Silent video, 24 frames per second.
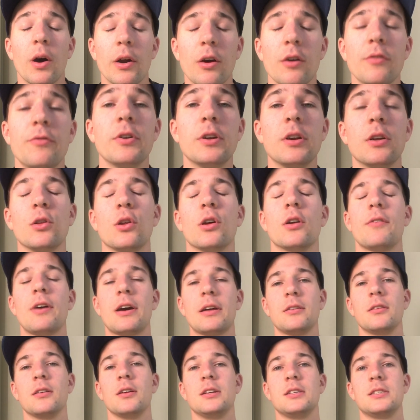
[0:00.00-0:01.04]
often, a lot of
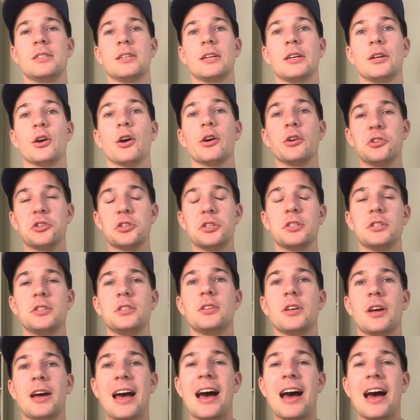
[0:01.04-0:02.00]
athletes and coaches